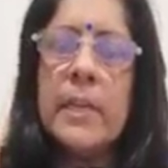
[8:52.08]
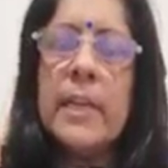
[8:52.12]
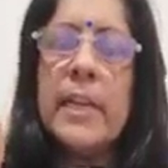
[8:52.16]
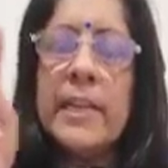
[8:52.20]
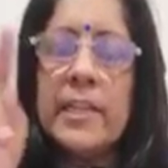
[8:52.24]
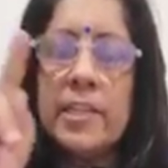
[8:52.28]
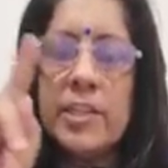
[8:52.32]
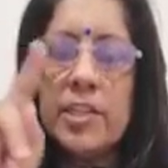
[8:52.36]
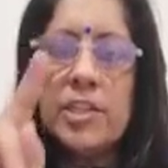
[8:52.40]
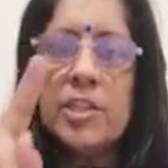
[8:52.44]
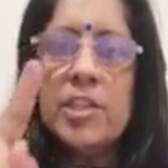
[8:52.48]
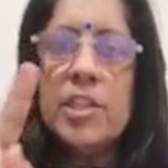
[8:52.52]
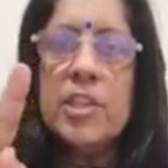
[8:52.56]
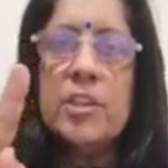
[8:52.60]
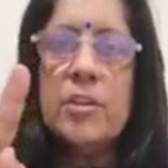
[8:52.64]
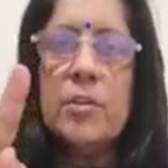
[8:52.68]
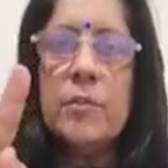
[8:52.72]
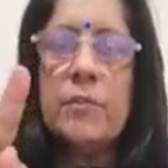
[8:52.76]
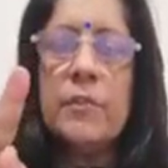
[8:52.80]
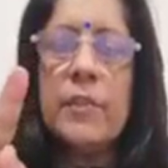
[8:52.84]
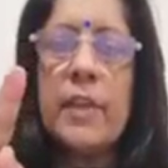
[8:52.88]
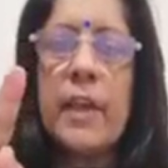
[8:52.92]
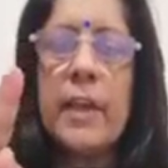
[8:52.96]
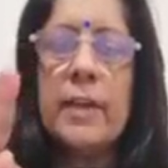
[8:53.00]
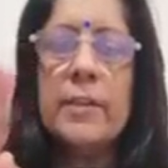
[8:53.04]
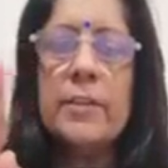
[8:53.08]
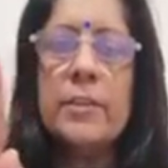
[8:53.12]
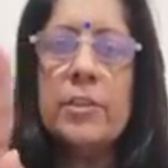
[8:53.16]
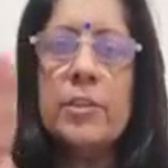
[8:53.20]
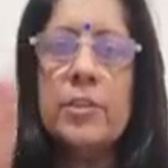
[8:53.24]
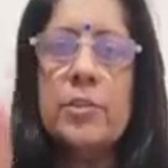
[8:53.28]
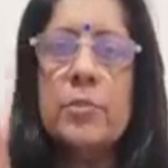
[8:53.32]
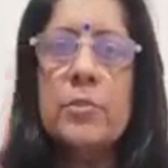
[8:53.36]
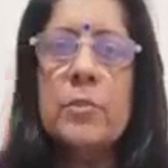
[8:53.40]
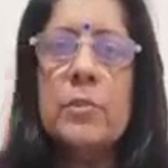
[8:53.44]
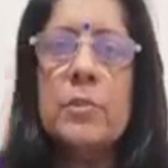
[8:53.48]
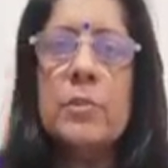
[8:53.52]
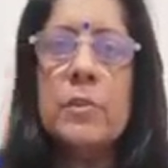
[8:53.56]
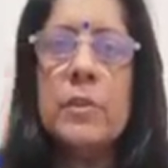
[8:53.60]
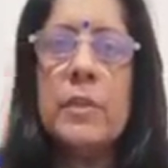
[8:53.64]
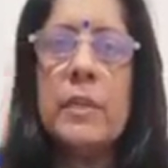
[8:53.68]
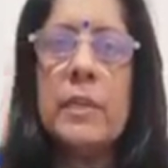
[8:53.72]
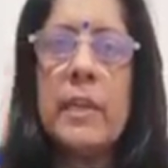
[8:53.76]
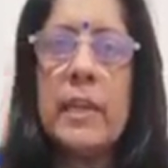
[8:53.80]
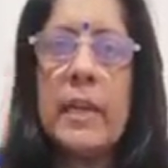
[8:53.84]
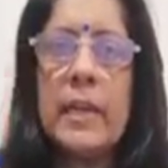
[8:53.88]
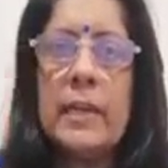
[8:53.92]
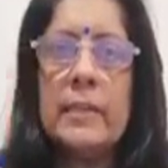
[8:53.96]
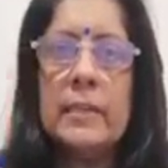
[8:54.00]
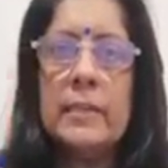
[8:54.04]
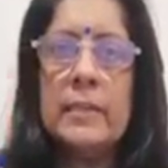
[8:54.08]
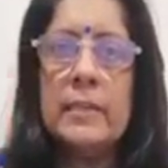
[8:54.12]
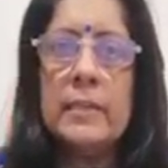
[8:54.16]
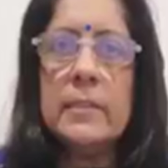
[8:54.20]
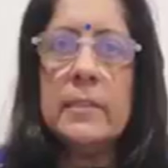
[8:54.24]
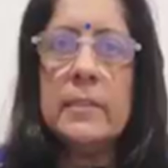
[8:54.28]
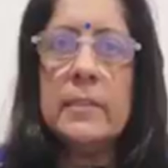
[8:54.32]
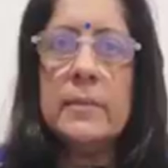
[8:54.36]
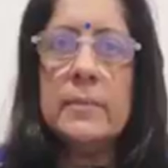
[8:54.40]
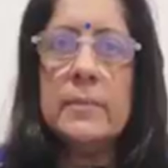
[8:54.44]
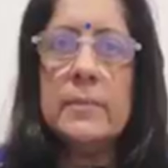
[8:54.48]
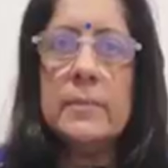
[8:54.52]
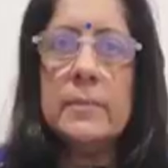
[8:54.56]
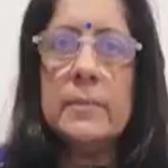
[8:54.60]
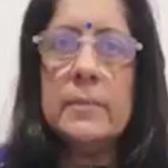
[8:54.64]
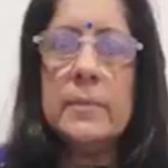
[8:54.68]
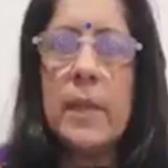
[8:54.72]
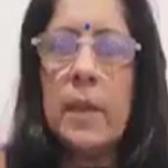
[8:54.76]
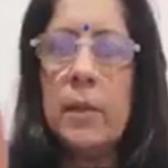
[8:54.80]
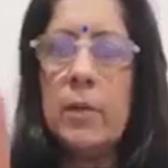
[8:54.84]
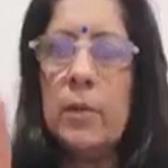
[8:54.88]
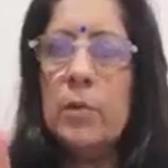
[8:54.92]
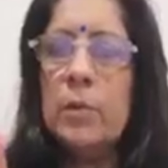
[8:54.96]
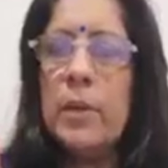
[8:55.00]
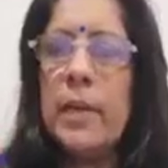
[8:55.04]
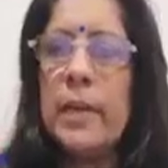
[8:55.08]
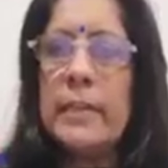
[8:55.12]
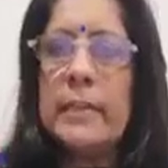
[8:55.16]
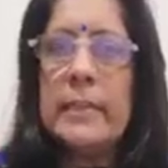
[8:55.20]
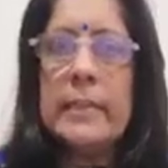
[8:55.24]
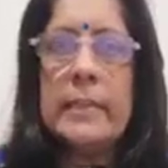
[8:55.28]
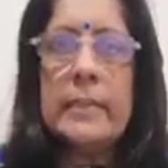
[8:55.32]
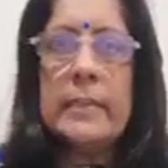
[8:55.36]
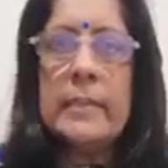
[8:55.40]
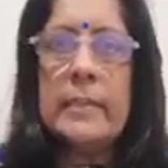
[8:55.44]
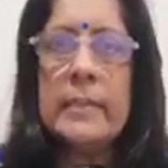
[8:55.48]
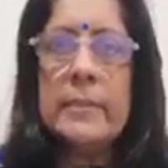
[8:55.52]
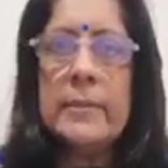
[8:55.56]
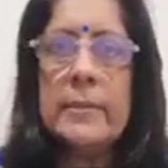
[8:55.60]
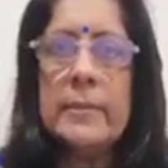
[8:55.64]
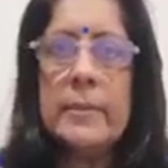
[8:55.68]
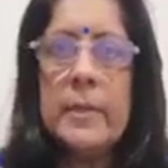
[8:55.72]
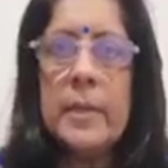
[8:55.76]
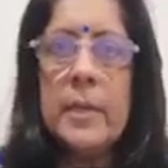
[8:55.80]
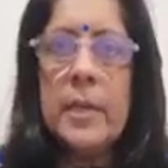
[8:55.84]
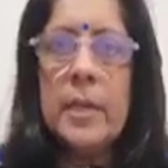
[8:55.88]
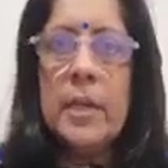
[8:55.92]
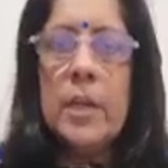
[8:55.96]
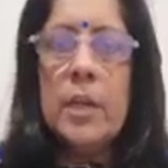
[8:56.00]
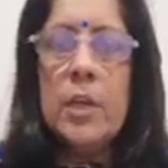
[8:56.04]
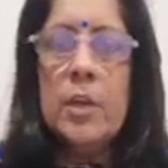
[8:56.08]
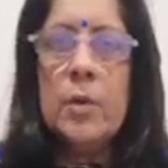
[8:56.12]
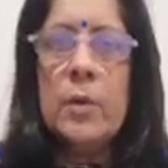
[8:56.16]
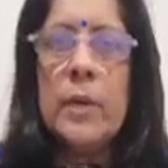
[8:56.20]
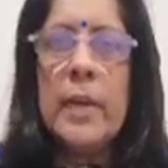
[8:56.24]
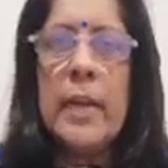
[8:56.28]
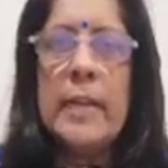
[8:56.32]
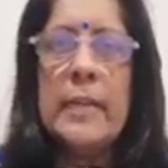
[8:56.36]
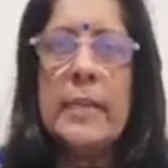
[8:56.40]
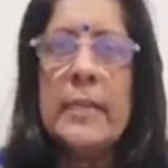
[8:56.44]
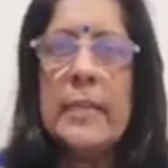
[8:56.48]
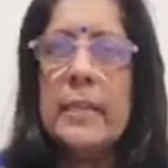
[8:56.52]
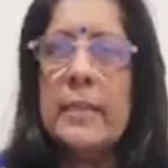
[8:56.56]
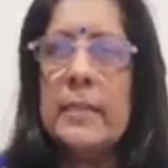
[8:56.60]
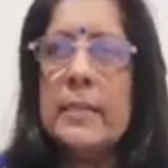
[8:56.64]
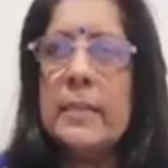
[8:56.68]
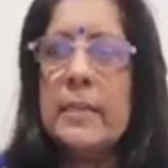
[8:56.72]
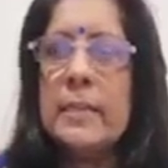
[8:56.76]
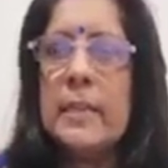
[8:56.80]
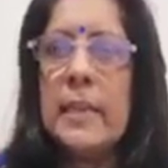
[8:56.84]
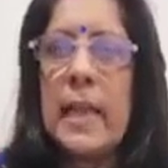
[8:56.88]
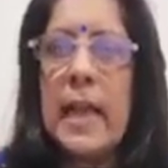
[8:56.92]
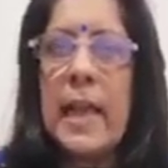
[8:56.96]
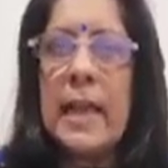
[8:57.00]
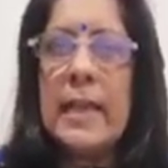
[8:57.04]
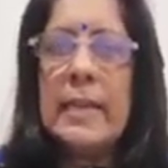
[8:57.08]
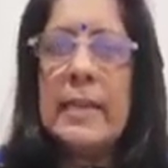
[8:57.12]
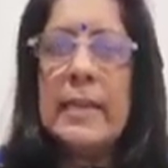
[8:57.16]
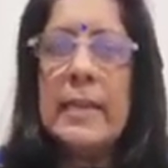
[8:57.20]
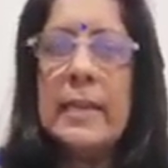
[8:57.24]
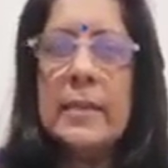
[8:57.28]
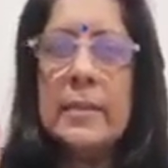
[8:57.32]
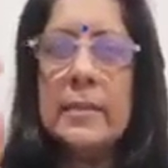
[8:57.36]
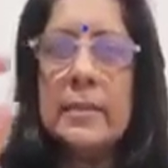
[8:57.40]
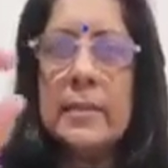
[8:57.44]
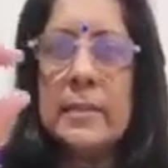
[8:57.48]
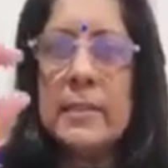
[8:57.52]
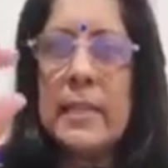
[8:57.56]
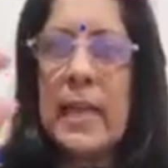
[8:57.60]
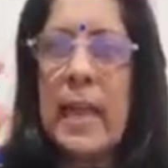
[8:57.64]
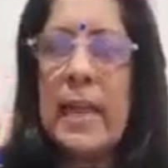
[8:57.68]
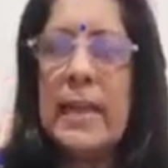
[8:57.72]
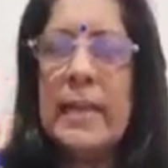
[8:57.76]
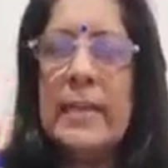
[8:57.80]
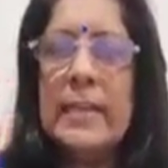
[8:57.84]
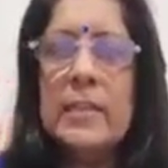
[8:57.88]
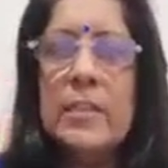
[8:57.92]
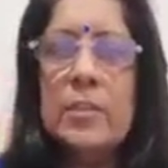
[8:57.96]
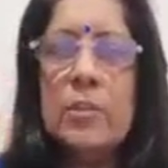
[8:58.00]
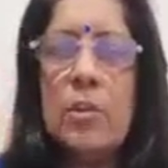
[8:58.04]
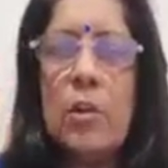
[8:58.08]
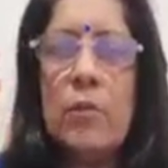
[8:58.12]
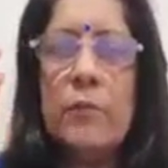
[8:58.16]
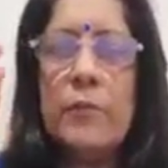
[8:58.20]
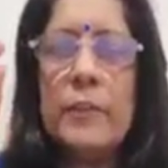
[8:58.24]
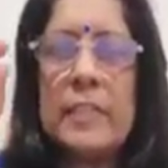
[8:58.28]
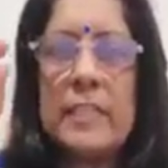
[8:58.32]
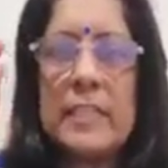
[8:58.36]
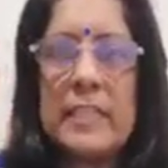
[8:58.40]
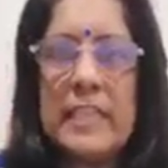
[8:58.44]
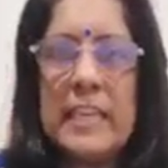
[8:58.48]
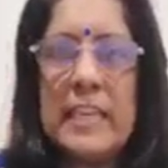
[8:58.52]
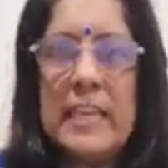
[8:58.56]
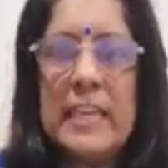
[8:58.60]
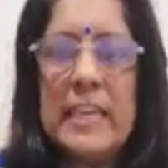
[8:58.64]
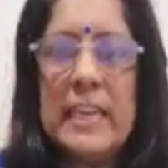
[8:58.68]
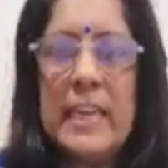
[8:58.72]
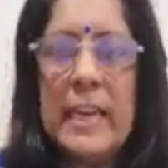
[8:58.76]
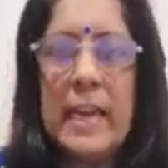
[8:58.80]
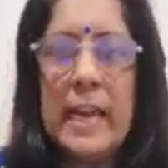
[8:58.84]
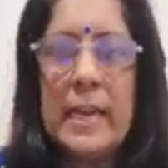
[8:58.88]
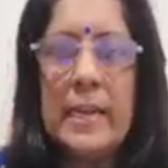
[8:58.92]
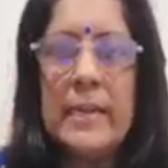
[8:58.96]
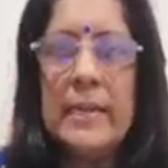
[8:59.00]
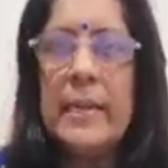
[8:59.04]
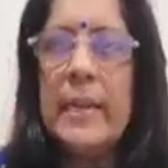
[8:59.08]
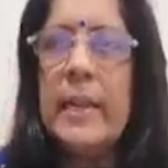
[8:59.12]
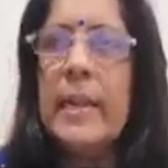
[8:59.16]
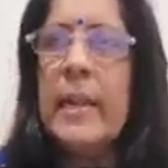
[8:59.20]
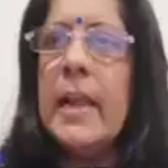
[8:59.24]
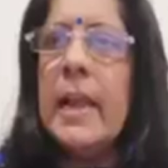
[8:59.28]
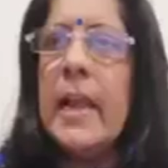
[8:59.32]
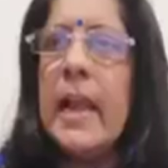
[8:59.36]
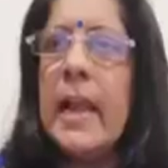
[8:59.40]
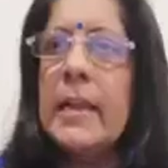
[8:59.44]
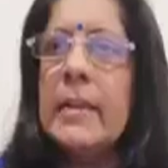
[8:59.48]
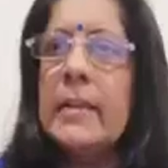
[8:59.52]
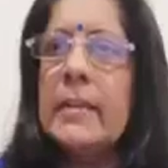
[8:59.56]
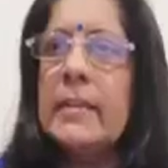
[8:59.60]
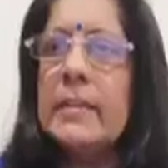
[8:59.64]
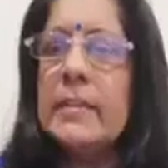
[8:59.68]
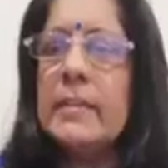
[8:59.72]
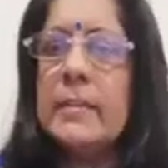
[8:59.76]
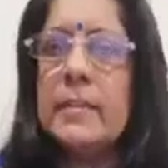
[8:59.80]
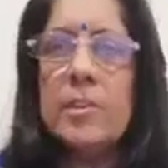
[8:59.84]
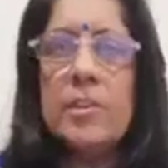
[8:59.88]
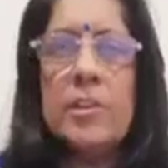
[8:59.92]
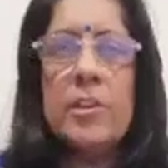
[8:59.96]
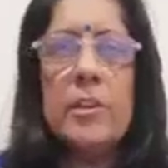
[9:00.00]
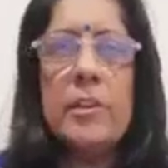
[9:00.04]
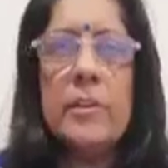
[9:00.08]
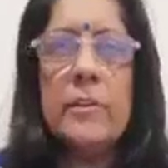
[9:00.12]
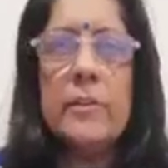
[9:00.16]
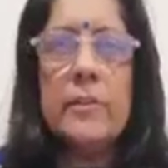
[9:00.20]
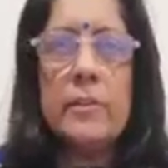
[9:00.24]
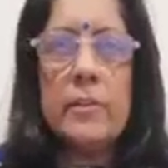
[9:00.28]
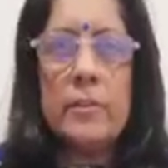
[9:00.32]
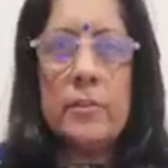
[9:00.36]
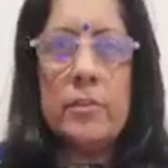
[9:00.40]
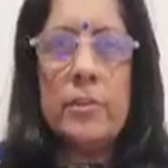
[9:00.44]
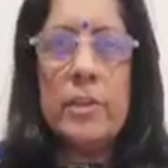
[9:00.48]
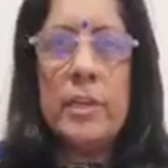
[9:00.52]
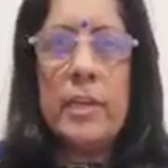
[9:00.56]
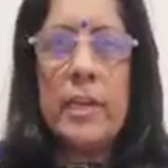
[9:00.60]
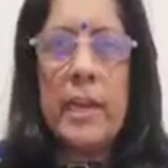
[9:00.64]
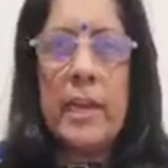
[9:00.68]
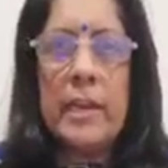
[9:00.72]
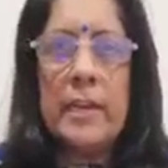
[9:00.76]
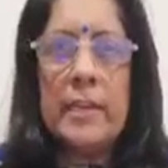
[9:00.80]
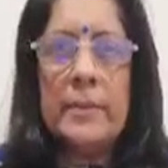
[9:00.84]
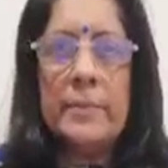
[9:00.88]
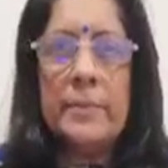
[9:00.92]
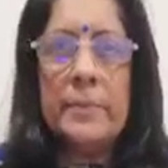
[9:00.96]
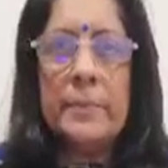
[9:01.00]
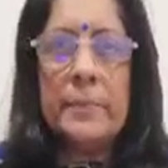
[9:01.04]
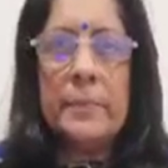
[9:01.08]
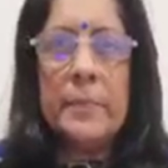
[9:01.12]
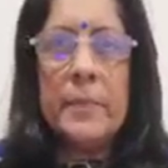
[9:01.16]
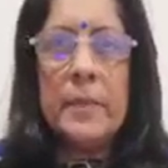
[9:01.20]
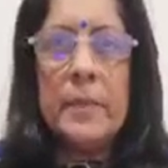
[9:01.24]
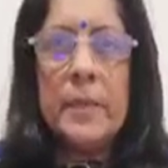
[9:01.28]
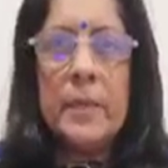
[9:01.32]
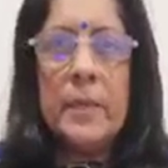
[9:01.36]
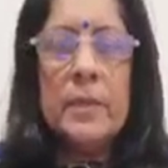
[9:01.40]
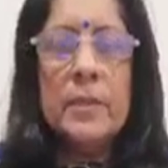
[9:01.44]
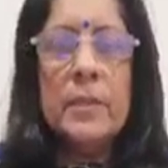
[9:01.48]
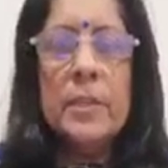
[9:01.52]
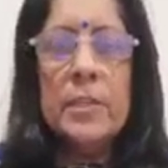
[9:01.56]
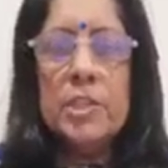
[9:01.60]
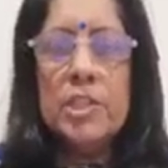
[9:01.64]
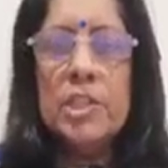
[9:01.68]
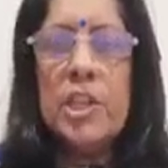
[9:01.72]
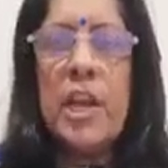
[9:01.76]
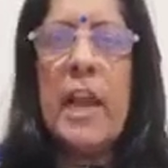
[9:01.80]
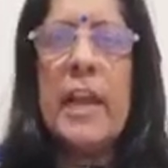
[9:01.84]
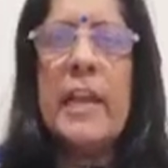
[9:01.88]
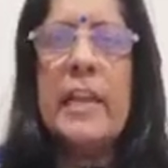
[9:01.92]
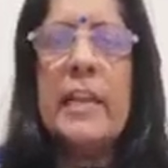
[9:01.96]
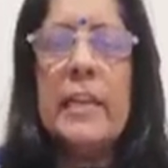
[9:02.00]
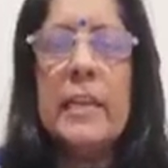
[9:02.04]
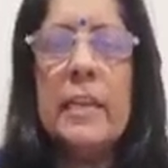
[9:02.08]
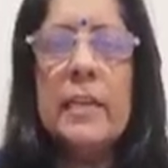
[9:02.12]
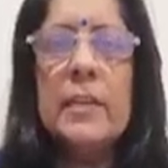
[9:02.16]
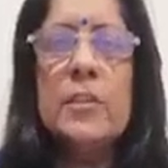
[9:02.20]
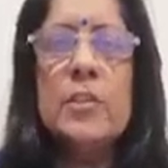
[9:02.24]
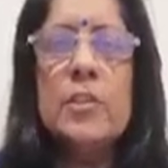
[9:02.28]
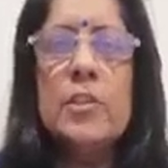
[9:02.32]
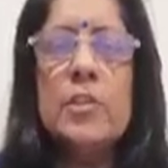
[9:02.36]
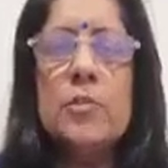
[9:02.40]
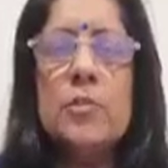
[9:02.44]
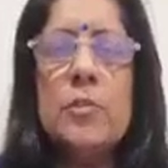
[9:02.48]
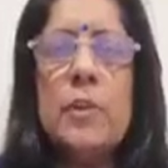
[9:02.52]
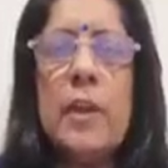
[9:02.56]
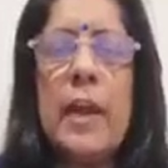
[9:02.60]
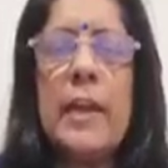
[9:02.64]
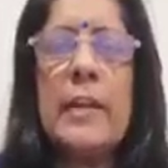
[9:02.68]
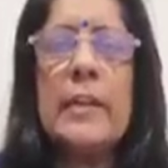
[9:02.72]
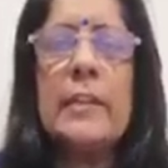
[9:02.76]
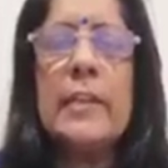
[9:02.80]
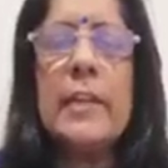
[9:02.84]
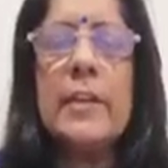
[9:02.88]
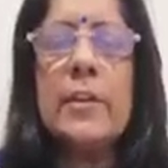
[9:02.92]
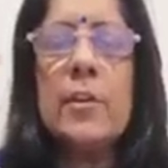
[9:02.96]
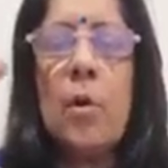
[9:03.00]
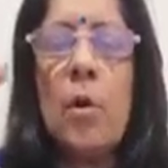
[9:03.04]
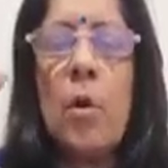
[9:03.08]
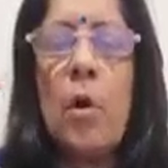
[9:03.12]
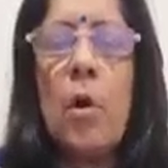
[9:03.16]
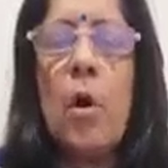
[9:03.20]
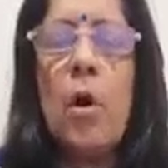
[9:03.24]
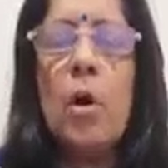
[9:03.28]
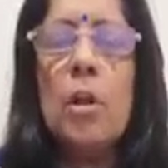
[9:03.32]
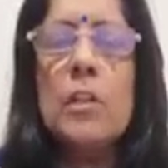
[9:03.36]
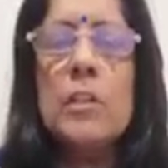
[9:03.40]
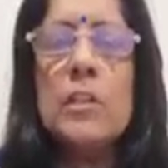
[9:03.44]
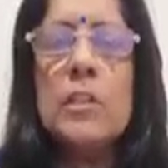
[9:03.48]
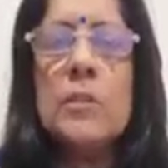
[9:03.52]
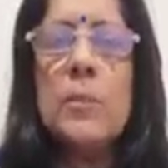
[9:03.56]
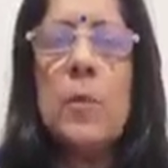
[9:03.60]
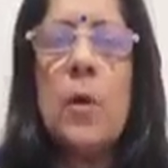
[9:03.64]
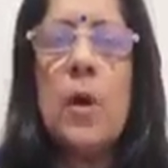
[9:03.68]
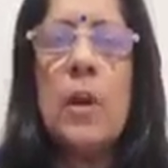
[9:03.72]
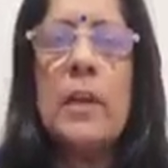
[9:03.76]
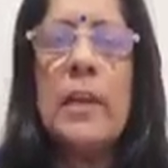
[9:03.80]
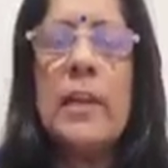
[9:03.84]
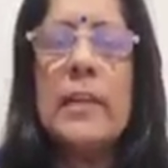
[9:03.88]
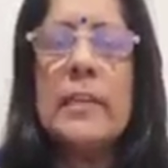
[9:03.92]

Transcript: Instead of that, use 3 lines. Now look at this. Look at the line size of a single line and a three line. The child learns to write that all small